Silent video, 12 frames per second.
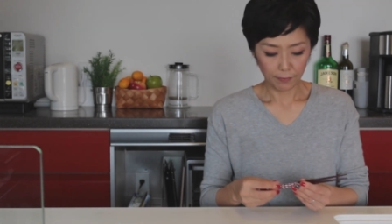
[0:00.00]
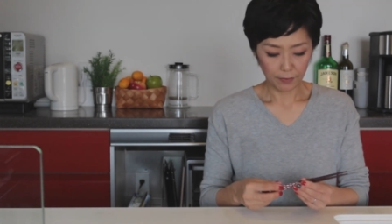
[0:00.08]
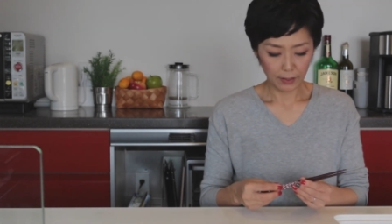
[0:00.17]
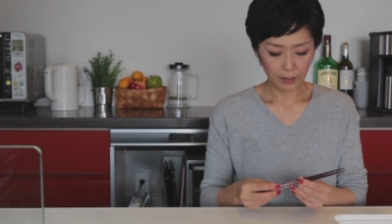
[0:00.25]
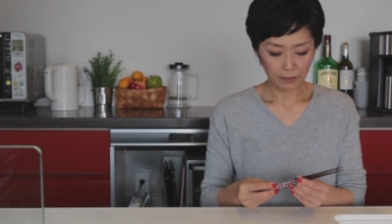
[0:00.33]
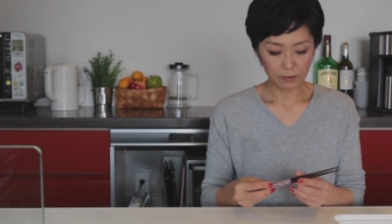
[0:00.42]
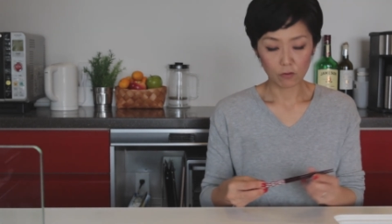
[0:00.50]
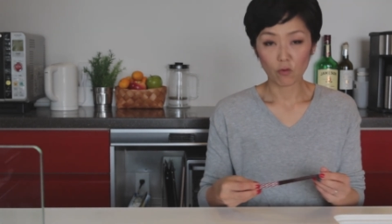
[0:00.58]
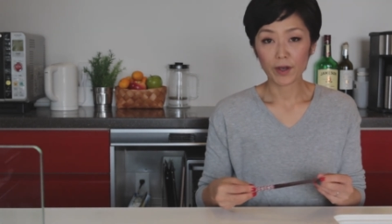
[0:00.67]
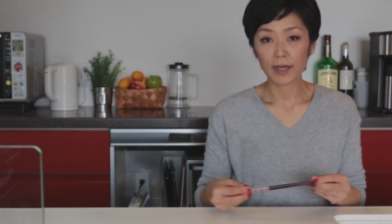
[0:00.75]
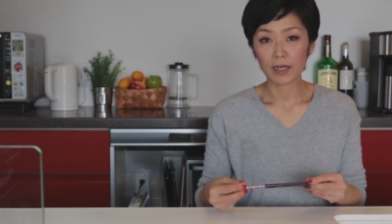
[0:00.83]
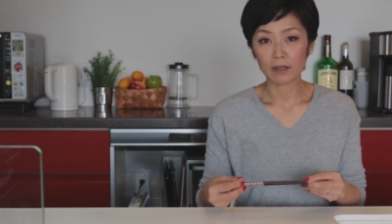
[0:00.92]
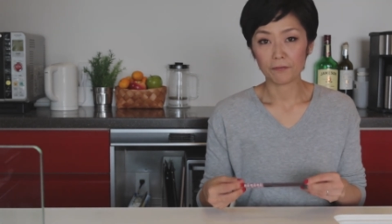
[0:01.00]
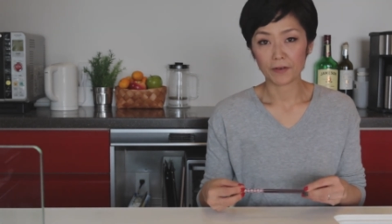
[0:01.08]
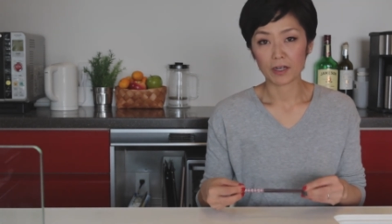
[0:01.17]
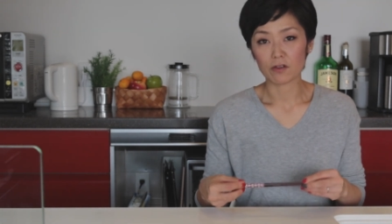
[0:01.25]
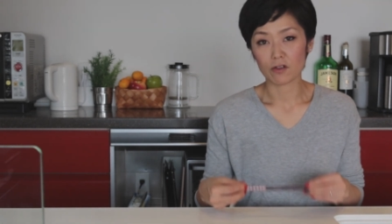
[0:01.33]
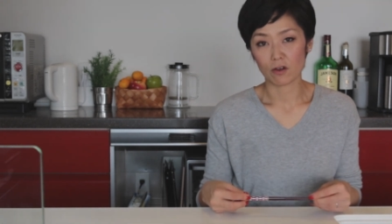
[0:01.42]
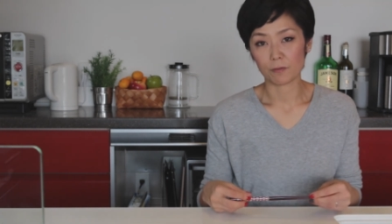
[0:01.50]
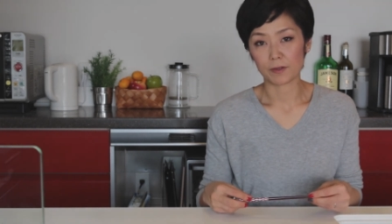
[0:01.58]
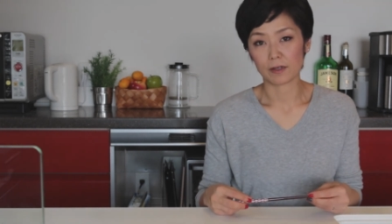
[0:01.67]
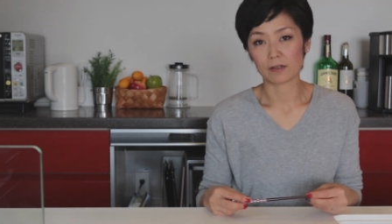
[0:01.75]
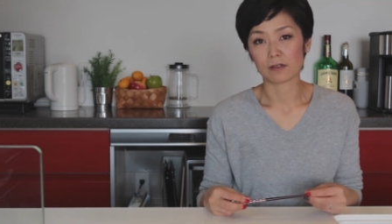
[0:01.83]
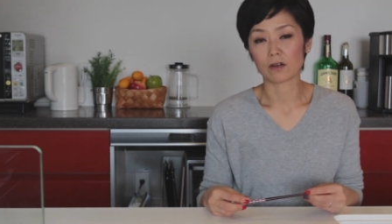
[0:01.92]
These square finish
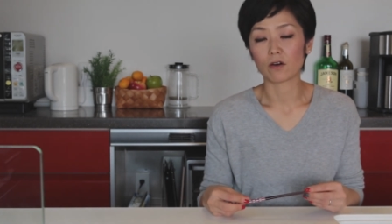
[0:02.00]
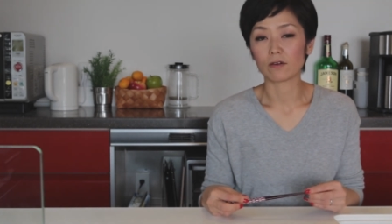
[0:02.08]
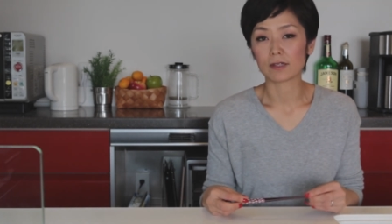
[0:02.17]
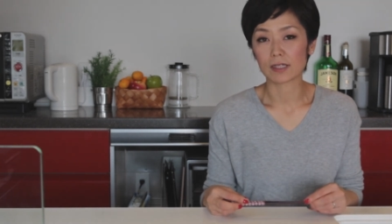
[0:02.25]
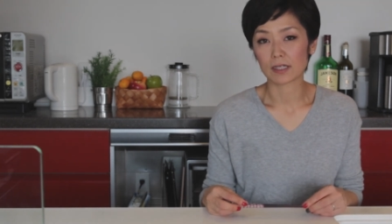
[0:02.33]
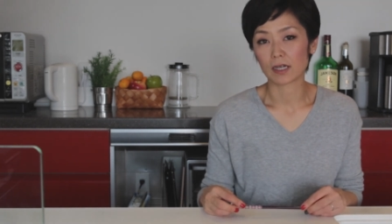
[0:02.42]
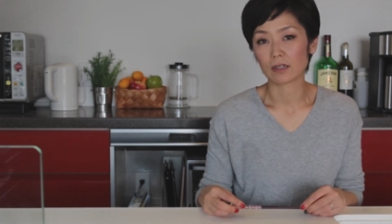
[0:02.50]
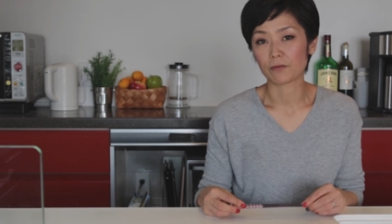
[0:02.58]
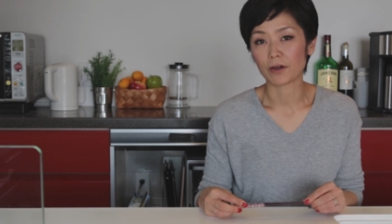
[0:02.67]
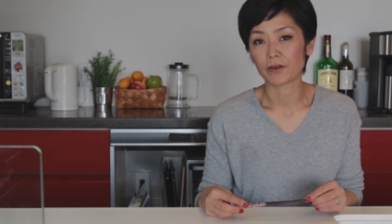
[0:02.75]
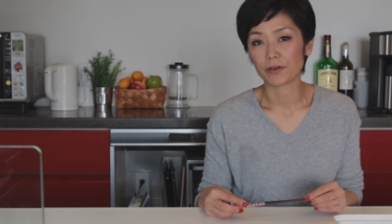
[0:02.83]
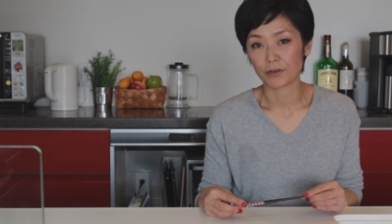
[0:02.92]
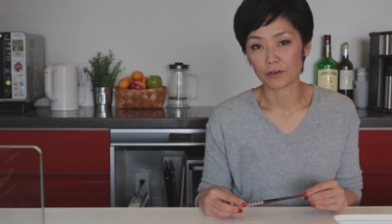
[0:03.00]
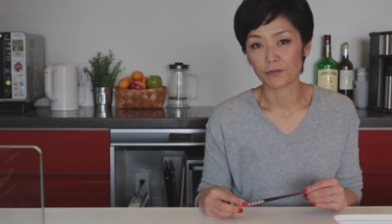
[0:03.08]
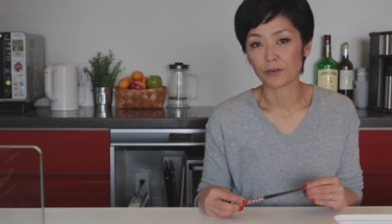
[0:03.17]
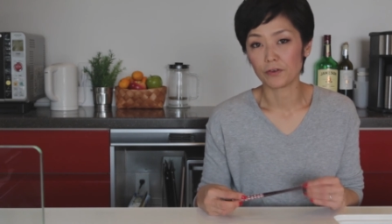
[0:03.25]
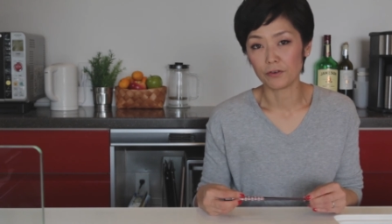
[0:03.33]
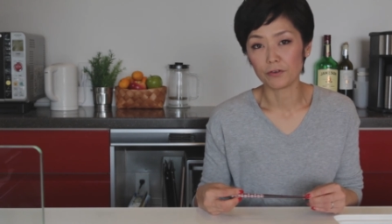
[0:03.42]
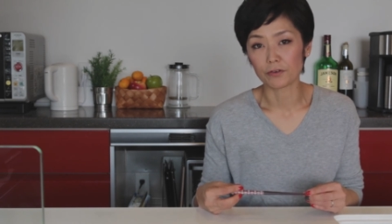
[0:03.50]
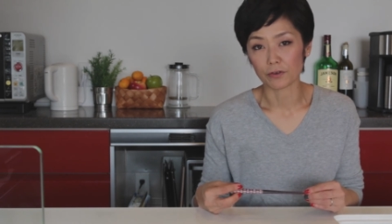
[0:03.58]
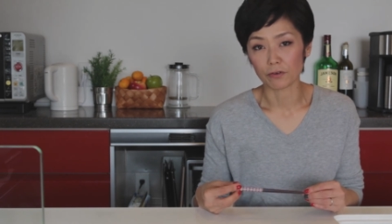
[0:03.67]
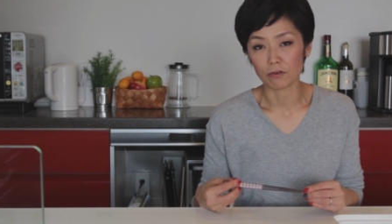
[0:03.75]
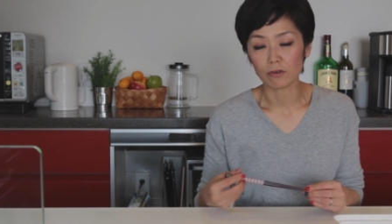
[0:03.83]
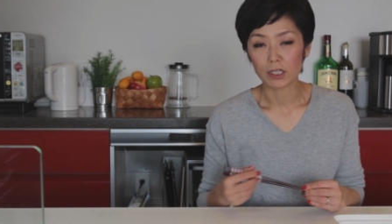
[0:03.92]
chopsticks are considered very good for
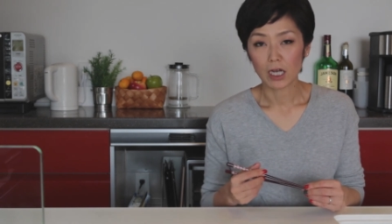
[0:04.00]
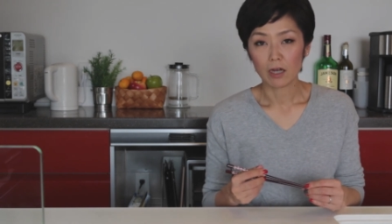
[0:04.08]
noodle